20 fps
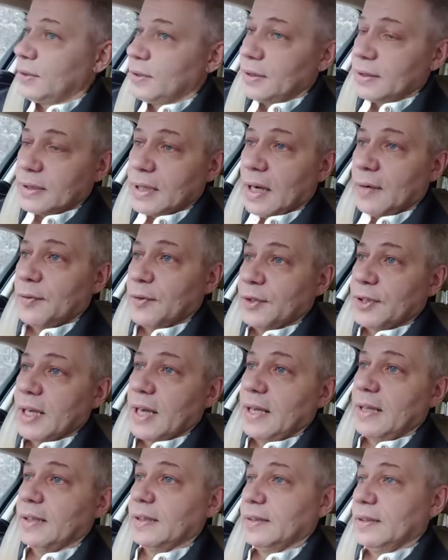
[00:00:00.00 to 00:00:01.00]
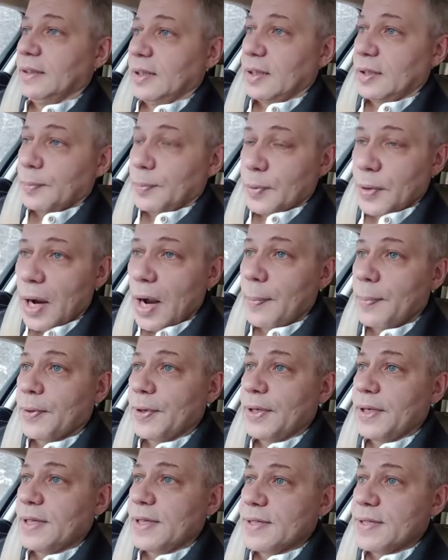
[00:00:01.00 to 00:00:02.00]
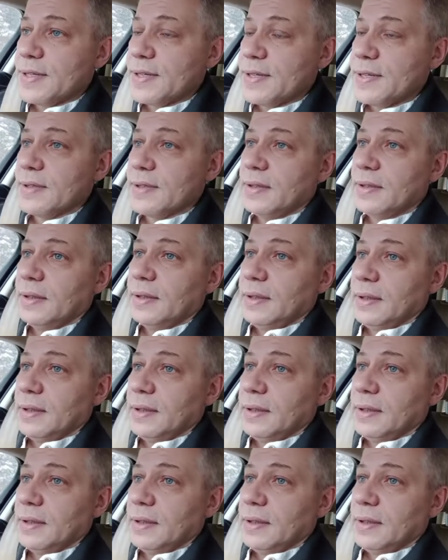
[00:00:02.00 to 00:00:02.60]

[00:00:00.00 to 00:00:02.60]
He's confiscated their properties.